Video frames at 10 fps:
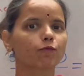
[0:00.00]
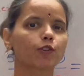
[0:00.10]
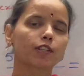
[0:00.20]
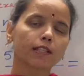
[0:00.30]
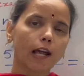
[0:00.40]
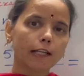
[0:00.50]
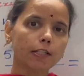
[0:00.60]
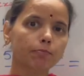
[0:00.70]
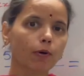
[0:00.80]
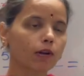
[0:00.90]

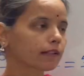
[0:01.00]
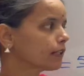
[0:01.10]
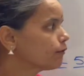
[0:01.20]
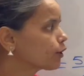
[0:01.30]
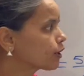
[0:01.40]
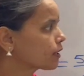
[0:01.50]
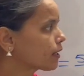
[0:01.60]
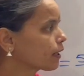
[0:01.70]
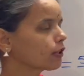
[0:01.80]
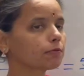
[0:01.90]
Three-sided polygon, which is a
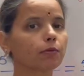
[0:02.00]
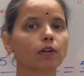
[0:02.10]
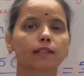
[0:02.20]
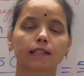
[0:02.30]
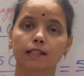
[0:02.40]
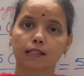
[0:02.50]
regular polygon,